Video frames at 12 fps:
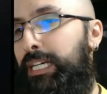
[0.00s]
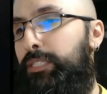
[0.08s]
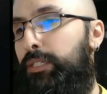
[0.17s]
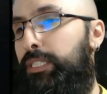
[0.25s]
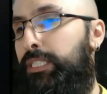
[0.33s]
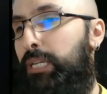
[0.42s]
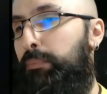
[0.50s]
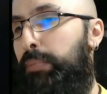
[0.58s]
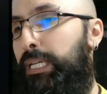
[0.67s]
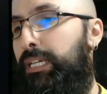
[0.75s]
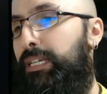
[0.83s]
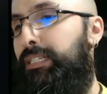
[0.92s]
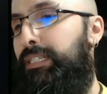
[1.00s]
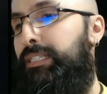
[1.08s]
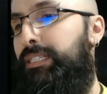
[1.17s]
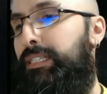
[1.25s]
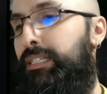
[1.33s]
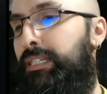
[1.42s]
So he's going to be
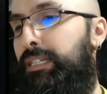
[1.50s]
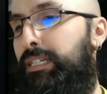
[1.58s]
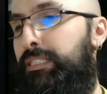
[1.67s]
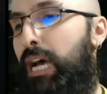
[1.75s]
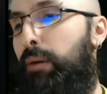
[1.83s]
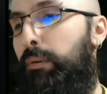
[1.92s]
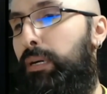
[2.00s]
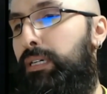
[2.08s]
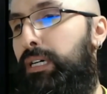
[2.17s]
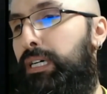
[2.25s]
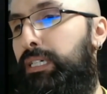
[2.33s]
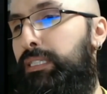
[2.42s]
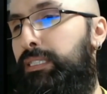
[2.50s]
Aizawa, huh?